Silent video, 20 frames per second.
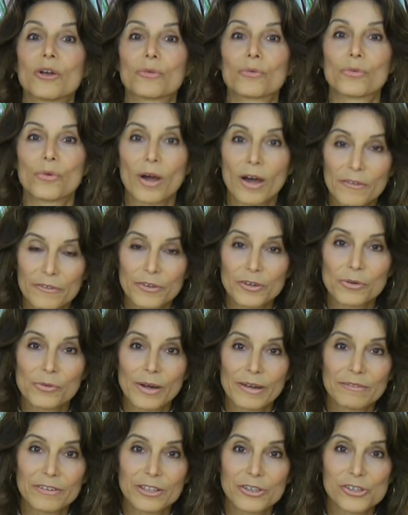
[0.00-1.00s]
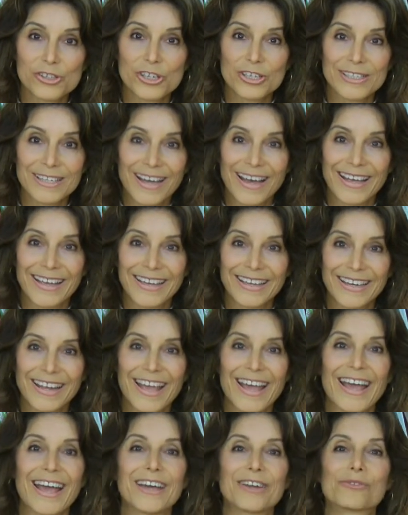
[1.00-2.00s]
Raw Food Revolution Diet
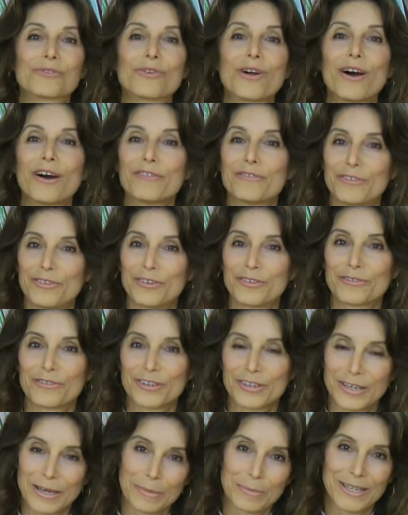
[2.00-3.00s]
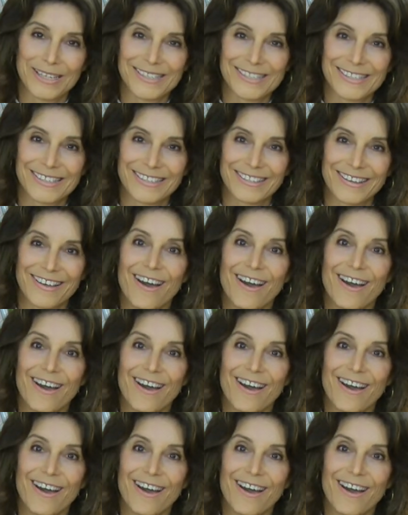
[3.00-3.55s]
and Raw Food for Dummies.